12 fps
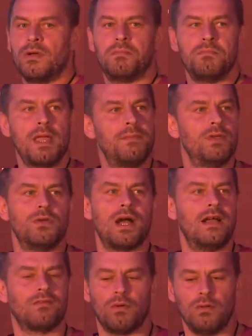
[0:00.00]
maybe you
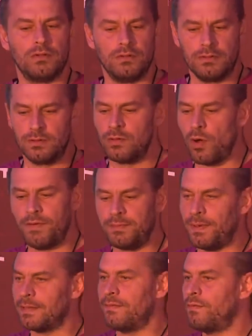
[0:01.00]
guys all know it,
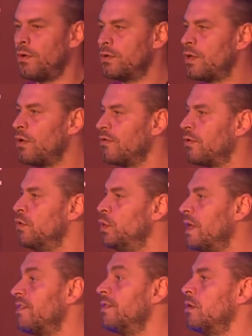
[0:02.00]
but for those who
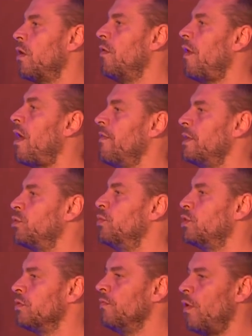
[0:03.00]
doesn't know how
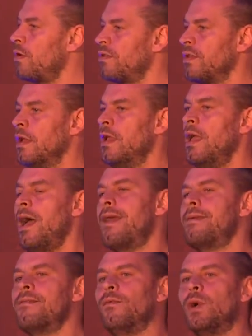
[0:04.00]
attribution works
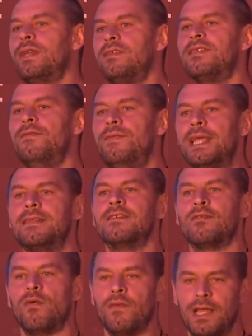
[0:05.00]
and what is the
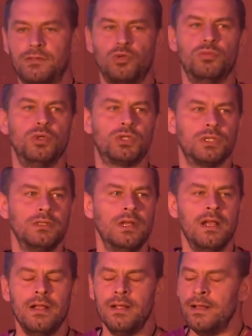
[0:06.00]
weakness of attribution,
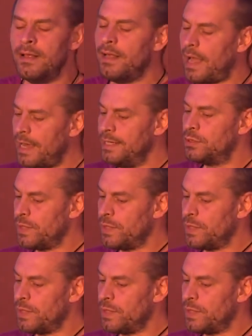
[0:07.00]
I need to